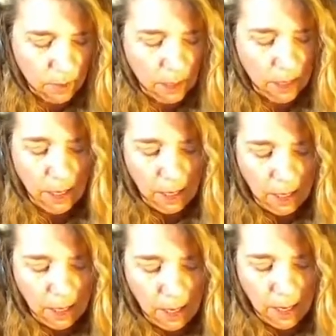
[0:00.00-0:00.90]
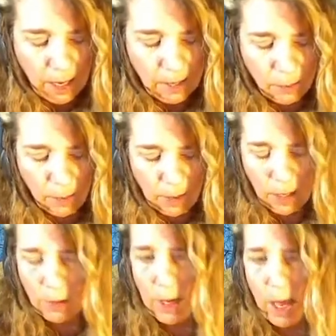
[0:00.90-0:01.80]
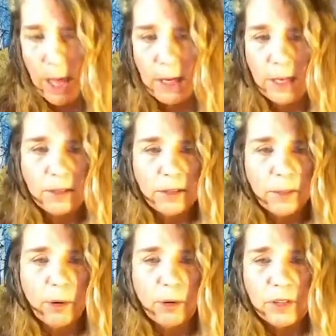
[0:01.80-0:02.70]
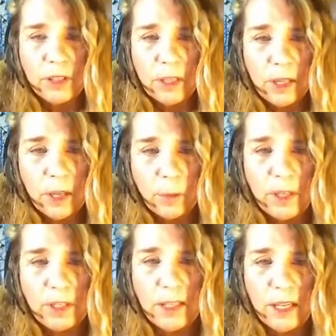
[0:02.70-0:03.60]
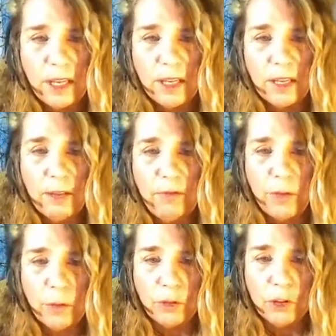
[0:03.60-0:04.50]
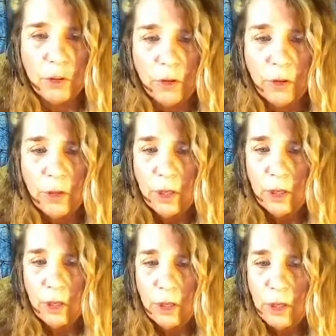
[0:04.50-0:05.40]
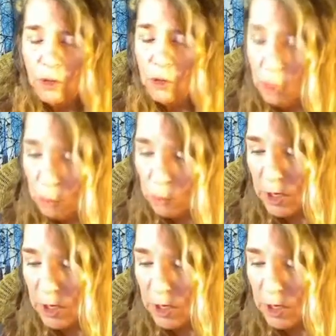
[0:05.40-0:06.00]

And when I look at is the person that we see in the future, Turi.